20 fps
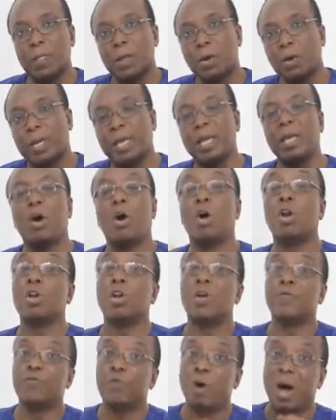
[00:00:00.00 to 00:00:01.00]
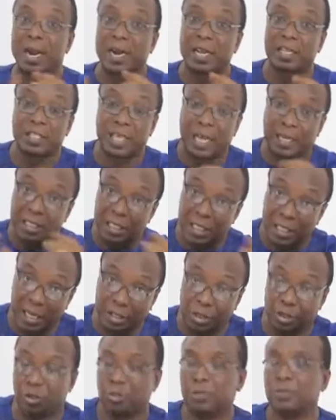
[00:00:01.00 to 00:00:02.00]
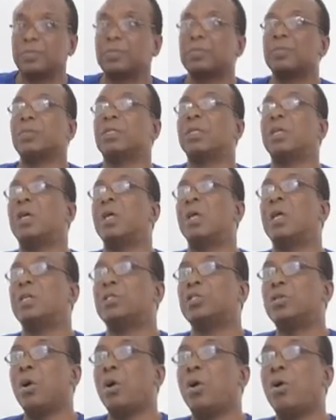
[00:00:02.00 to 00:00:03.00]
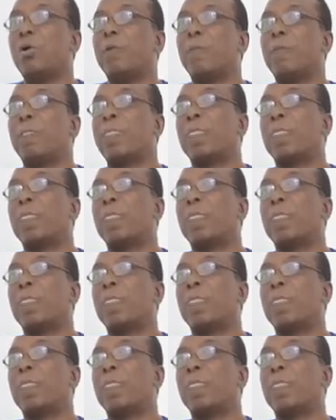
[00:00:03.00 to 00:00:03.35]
Okay, unlawful arrest and detention. So